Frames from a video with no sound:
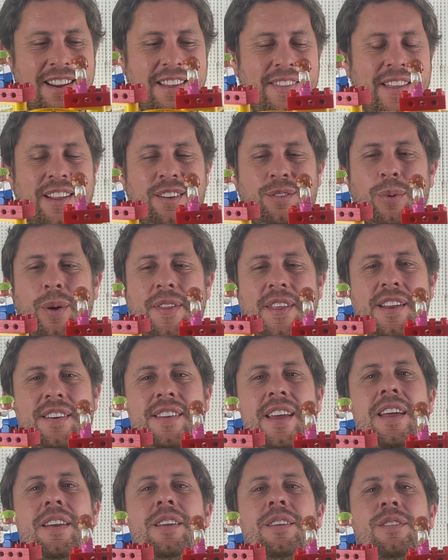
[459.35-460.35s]
And that's why the
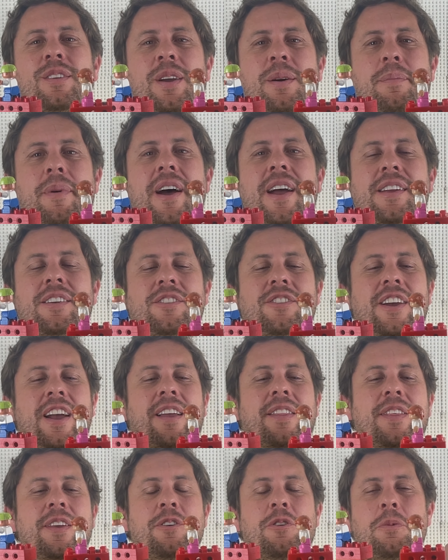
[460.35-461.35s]
attendants come by and
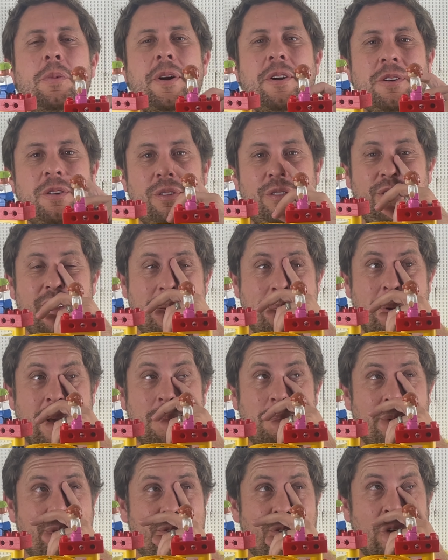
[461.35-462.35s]
check that you're wearing your seatbelt
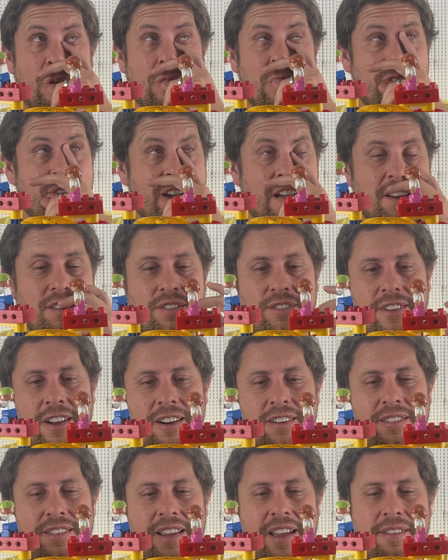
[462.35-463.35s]
before the ride
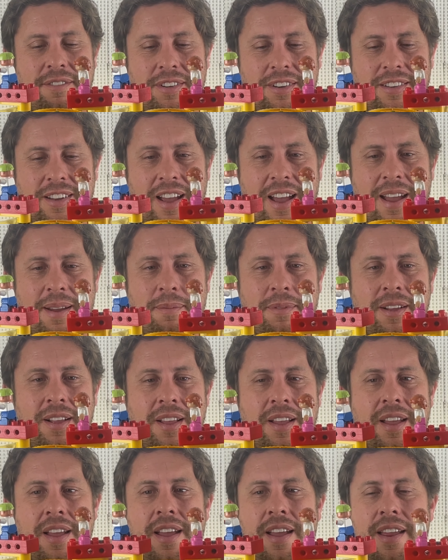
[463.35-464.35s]
starts every time.
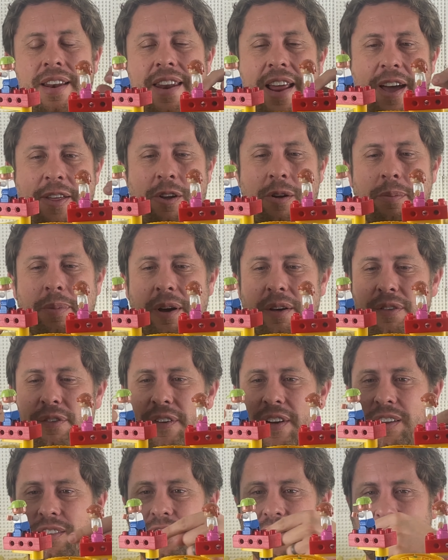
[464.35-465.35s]
Now they're both
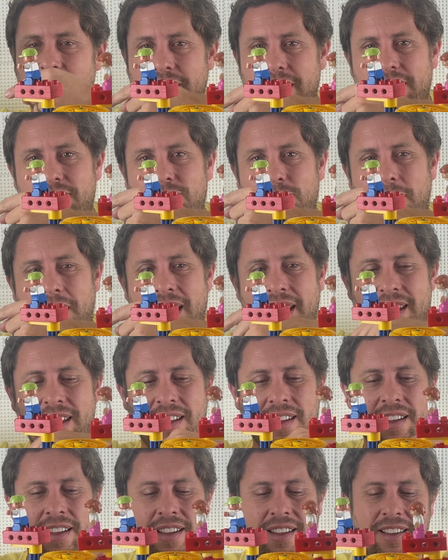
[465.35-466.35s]
facing this way.
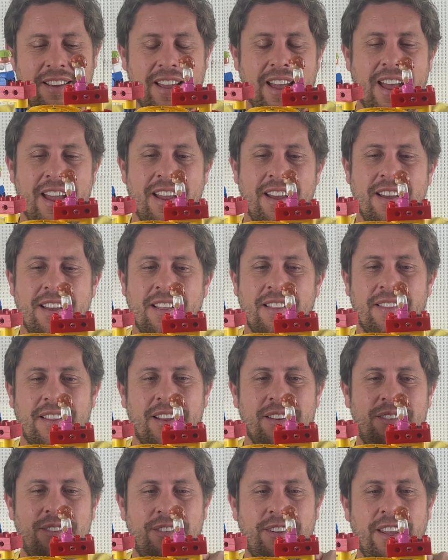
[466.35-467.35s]
Okay,
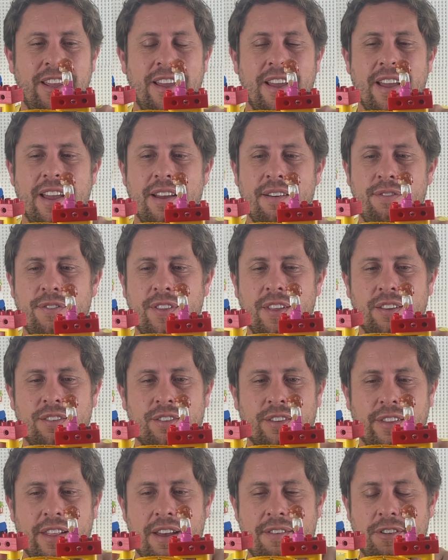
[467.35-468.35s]
let's see if this
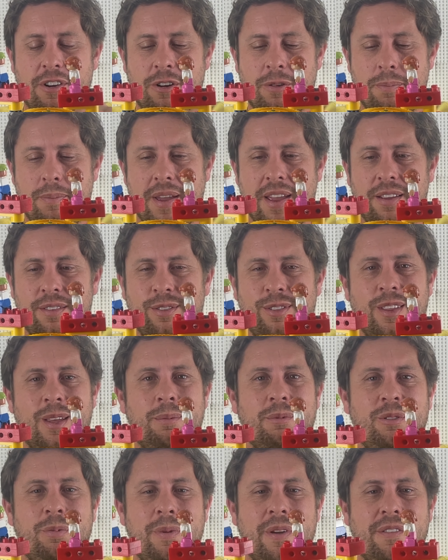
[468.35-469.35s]
lever makes them
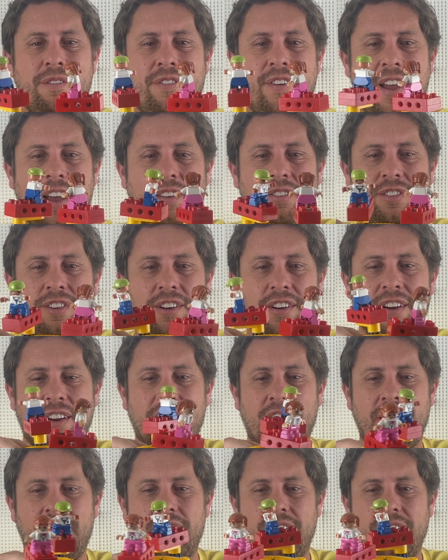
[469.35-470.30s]
spin faster.